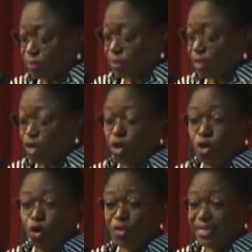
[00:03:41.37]

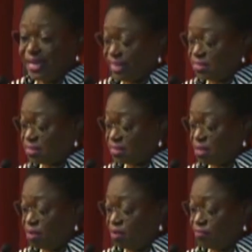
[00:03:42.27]
along the lines
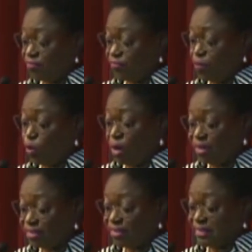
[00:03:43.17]
of or
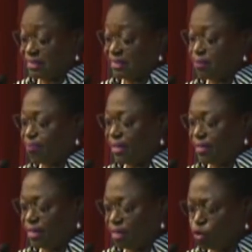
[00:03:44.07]
undergirded by
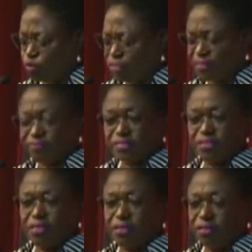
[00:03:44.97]

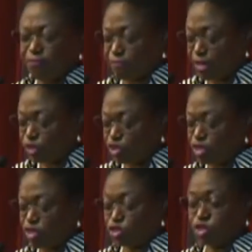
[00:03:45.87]
inclusivity,
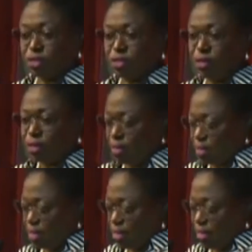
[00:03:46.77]
differentiation,
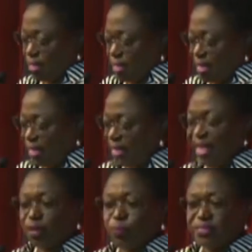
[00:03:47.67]
and
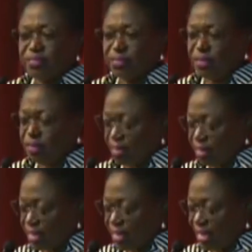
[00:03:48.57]
equity
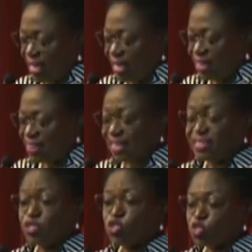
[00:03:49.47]
that
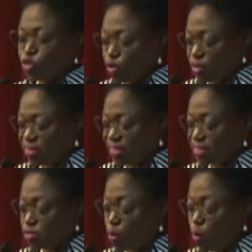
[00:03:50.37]
ensure that
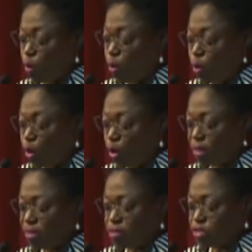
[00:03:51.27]
all
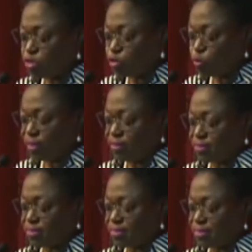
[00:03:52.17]

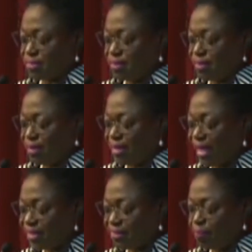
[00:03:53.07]
students,
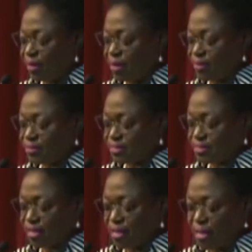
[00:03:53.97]
like the plants,
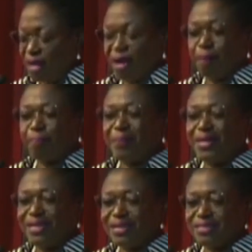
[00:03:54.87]
are
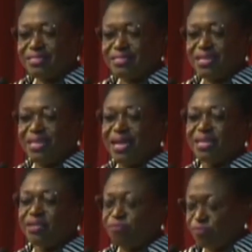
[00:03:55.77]
placed in an
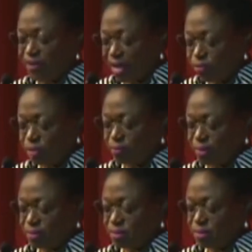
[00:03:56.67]

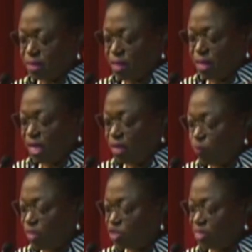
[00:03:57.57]
environment in
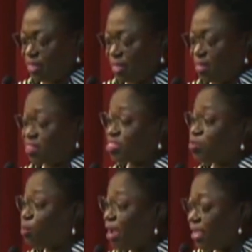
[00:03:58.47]
which they can
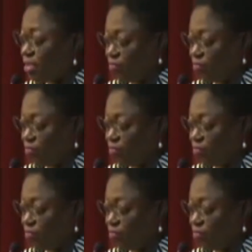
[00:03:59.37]
thrive